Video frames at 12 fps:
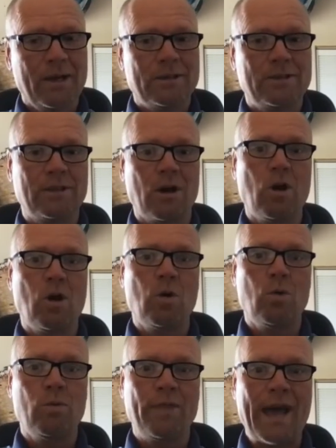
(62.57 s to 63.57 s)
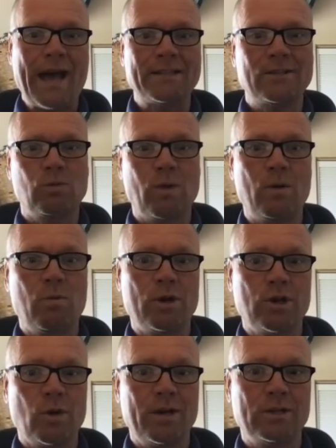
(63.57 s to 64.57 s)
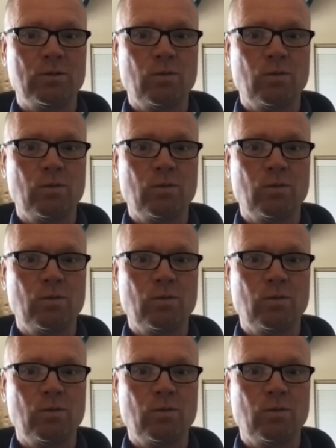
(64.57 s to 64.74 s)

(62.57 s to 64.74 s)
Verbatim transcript: So that's what we're doing is